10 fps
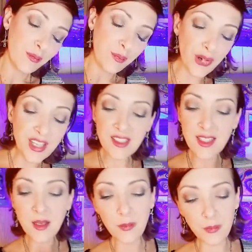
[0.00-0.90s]
bring
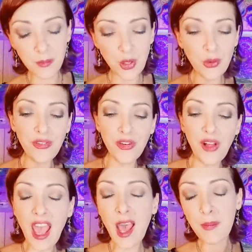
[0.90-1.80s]
some beautiful,
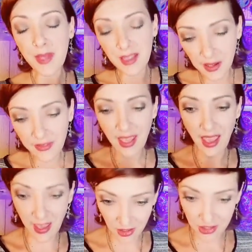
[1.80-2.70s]
happy, loving
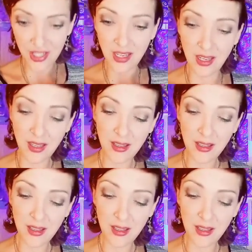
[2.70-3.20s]
energy